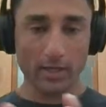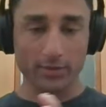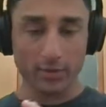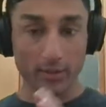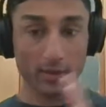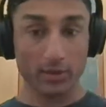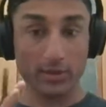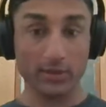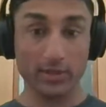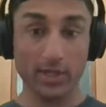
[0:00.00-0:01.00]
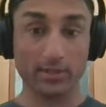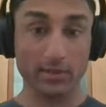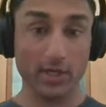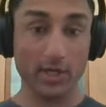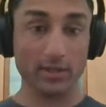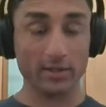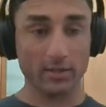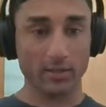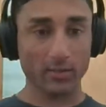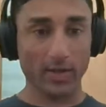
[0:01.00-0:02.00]
doing two different types of tasks,
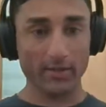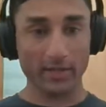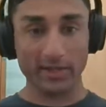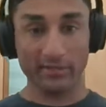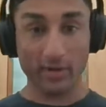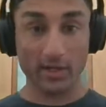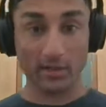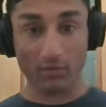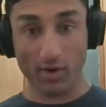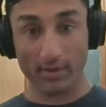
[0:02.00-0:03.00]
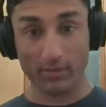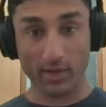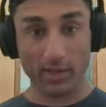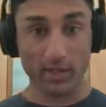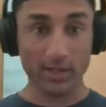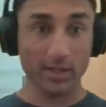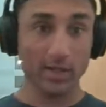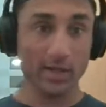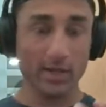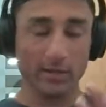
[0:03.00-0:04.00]
because we have a left brain and a right brain.
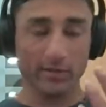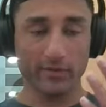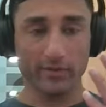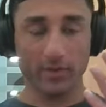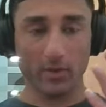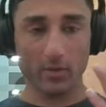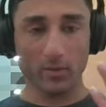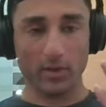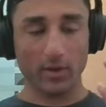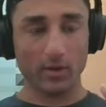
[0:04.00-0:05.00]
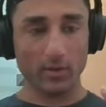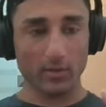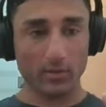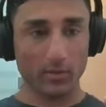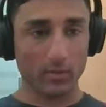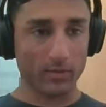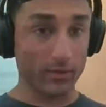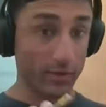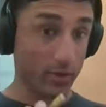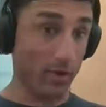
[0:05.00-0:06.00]
So for
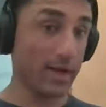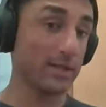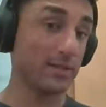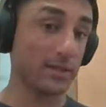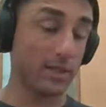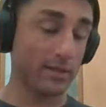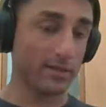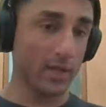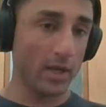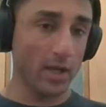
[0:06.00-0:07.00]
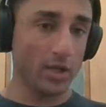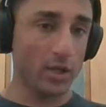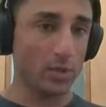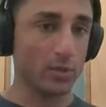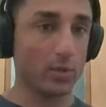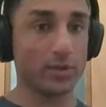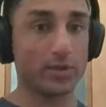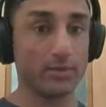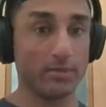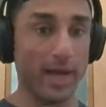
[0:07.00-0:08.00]
the creative stuff, you would want
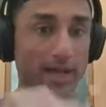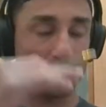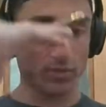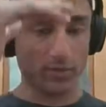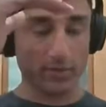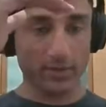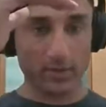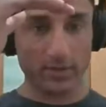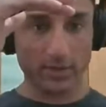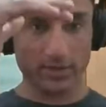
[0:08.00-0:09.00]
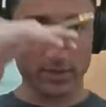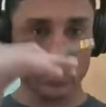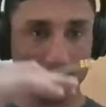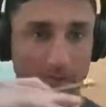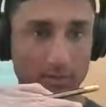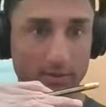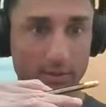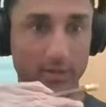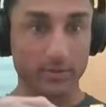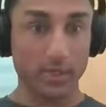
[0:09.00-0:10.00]
to batch all of those different
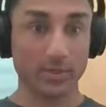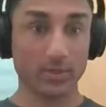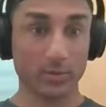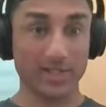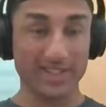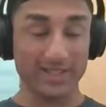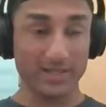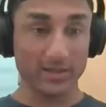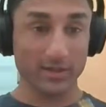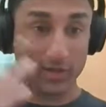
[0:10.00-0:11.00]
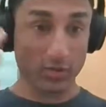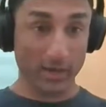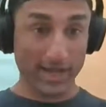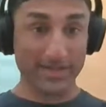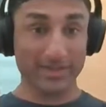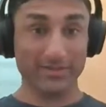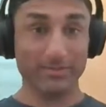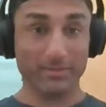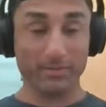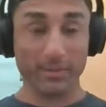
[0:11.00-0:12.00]
subtasks within the creative
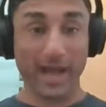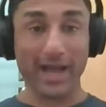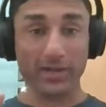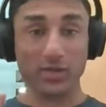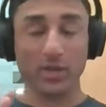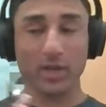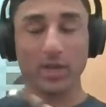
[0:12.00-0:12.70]
batch